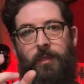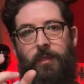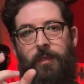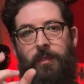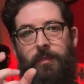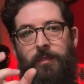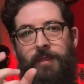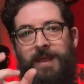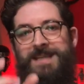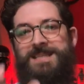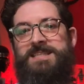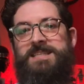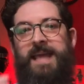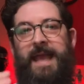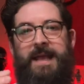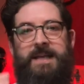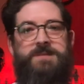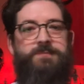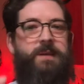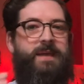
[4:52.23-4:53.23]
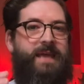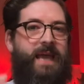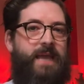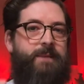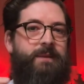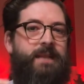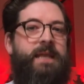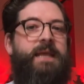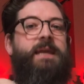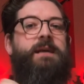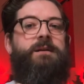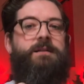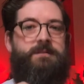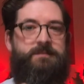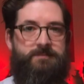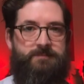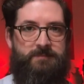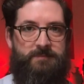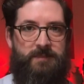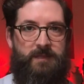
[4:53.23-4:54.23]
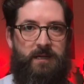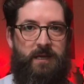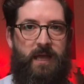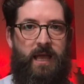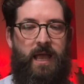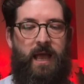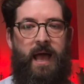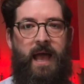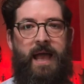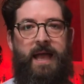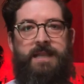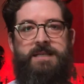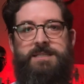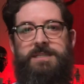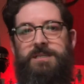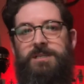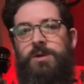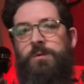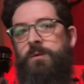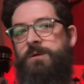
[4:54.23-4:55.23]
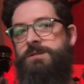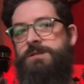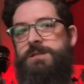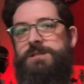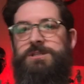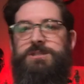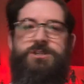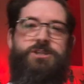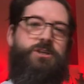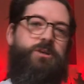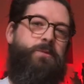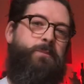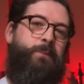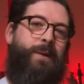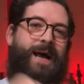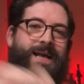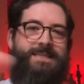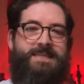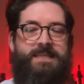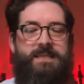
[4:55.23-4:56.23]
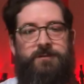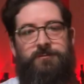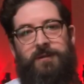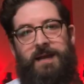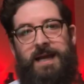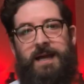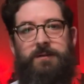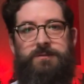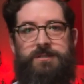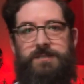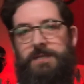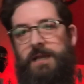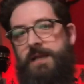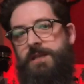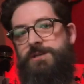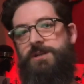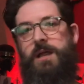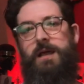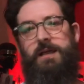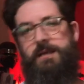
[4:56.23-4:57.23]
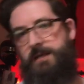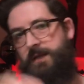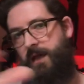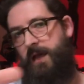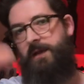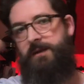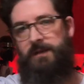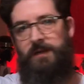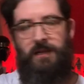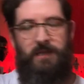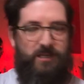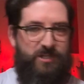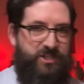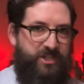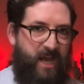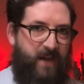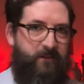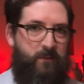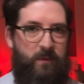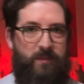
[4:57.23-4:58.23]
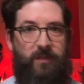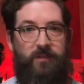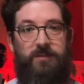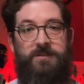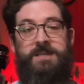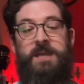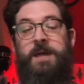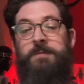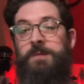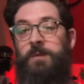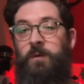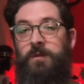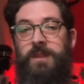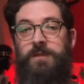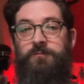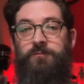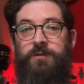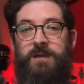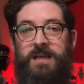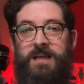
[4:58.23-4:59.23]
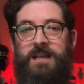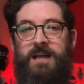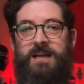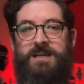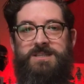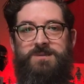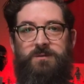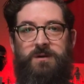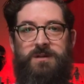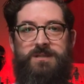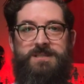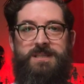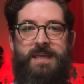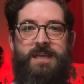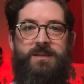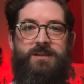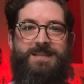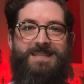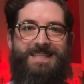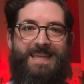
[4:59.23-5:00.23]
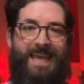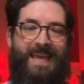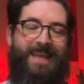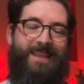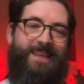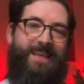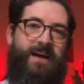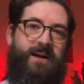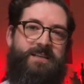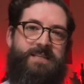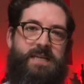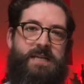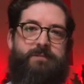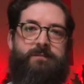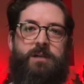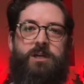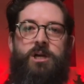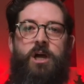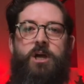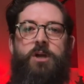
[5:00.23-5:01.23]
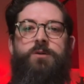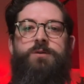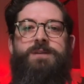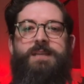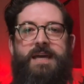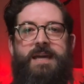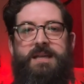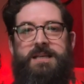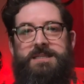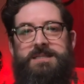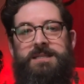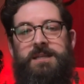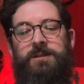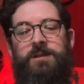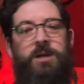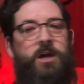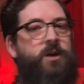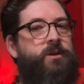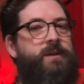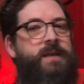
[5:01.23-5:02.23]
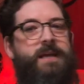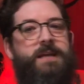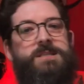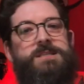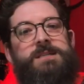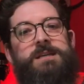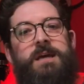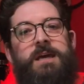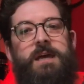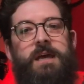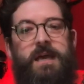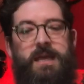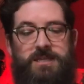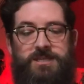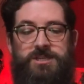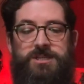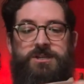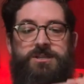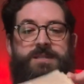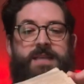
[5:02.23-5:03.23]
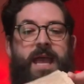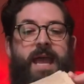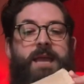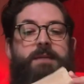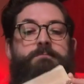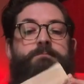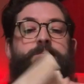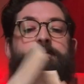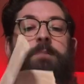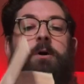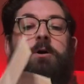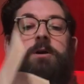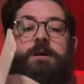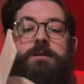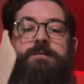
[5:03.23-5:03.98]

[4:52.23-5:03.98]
this text became illegal. And you wanted to pass it around and share it with others. What they realised was they could take the idea of a codex. Now, the codex is just a book